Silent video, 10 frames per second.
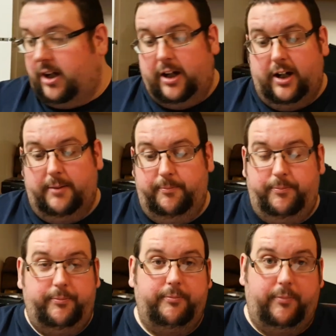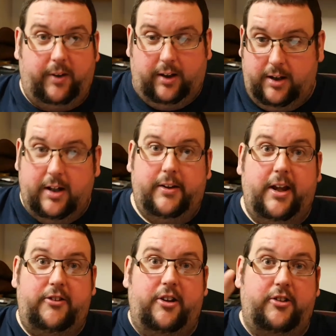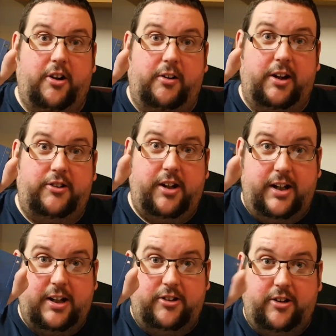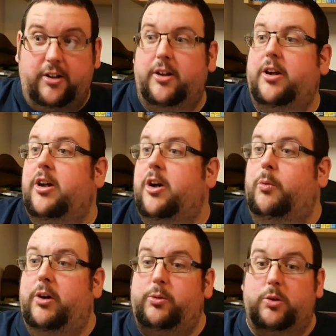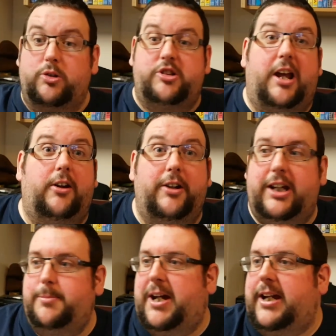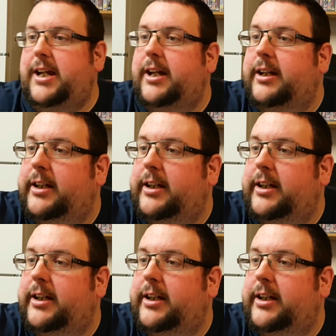There's the Atari ST disc, which will sell on eBay.